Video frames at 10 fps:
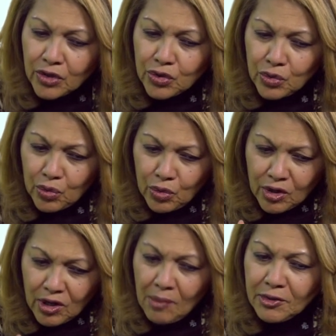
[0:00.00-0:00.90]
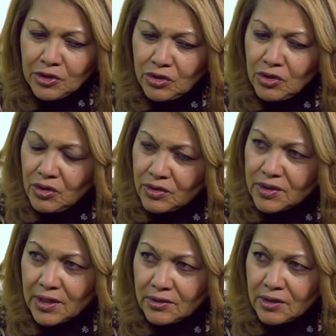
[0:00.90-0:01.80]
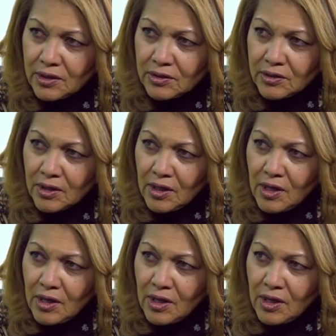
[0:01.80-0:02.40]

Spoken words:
to coming to your senses,